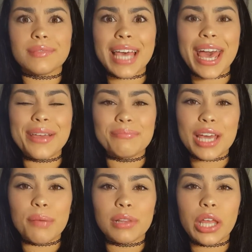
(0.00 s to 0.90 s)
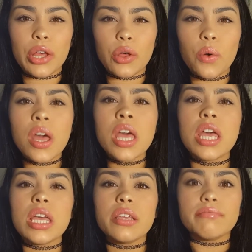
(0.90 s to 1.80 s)
type down below,
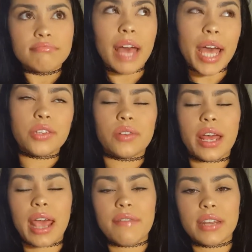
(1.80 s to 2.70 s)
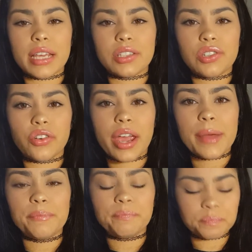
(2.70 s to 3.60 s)
I do not have an
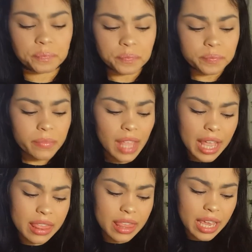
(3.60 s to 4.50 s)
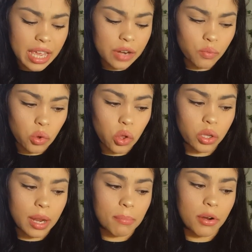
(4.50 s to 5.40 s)
Instagram. And then rule
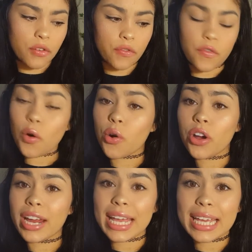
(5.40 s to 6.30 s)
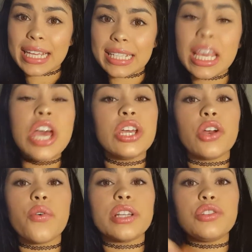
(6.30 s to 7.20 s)
number 4 is
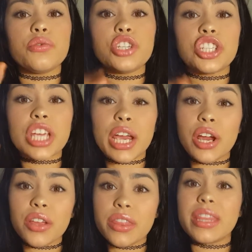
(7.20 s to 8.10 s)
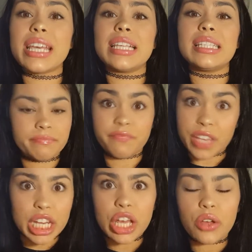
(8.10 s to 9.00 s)
you're going to share this
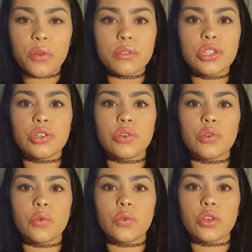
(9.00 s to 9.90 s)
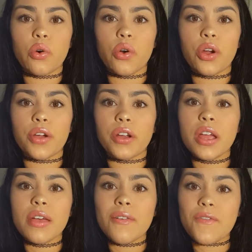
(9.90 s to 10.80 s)
video to your
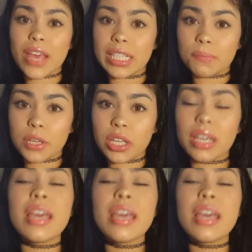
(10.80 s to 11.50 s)
Facebook.